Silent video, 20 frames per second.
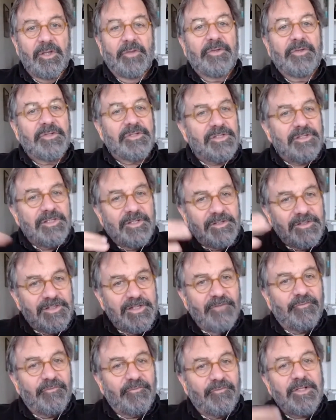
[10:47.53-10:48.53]
So there's
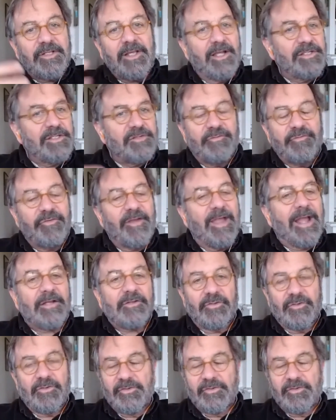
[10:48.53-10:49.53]
different kinds of
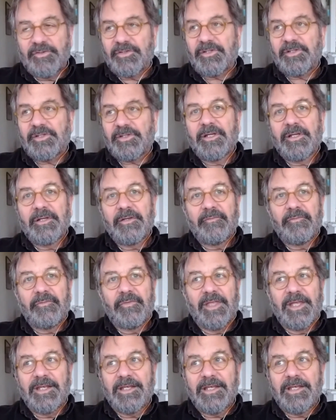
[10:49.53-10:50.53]
factors
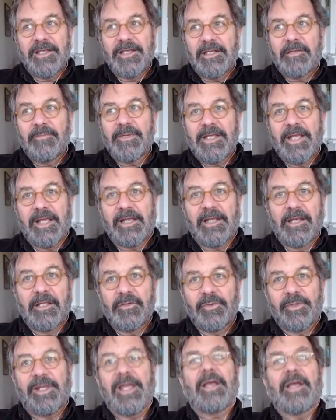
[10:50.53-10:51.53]
that need to be taken
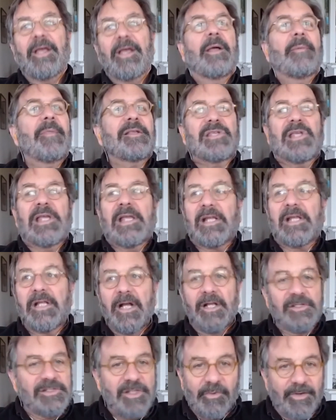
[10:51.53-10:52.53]
into account. I'm not saying
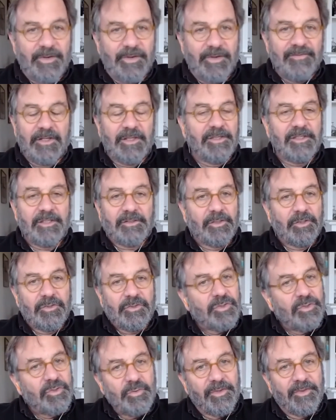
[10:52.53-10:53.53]
guns don't have anything to
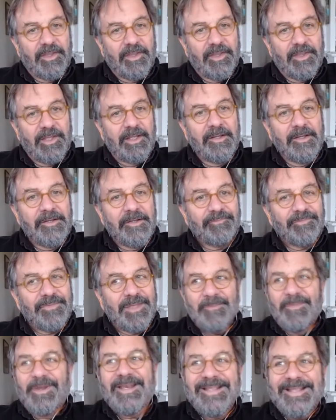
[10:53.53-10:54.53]
do with it,
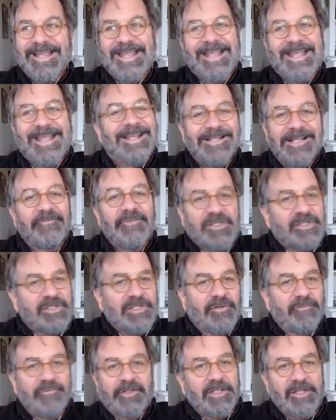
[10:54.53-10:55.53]
but in and of
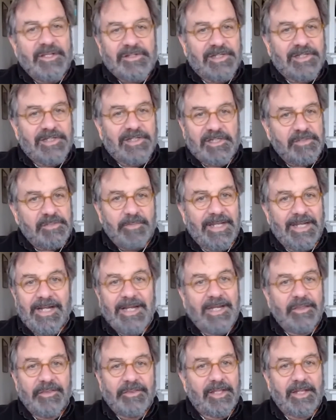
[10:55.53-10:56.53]
itself, it doesn't explain
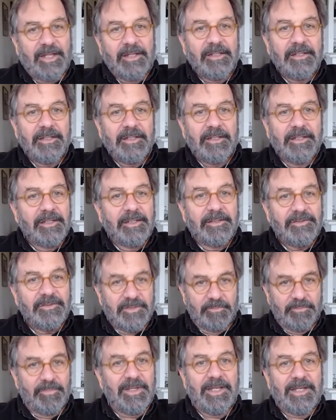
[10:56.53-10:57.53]
anything
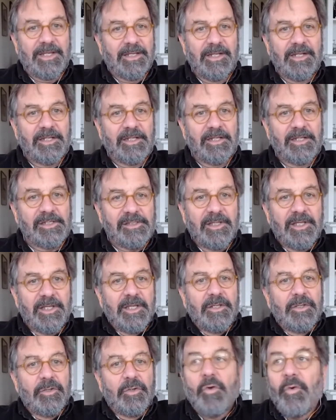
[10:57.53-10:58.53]
to me.
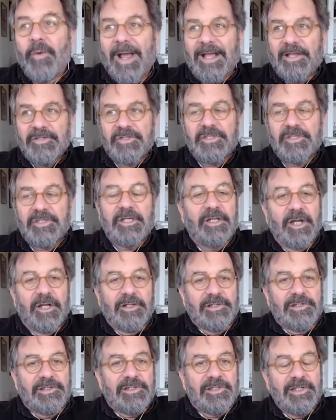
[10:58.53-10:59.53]
Who has the
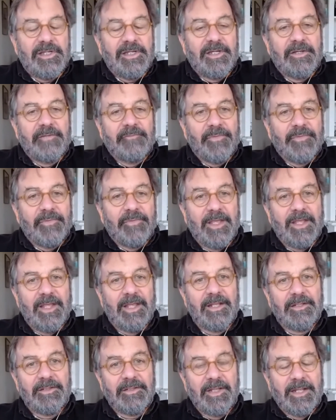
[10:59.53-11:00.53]
guns
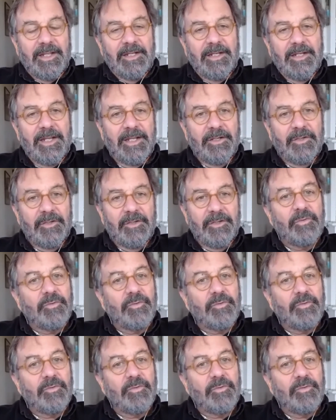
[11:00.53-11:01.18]
and who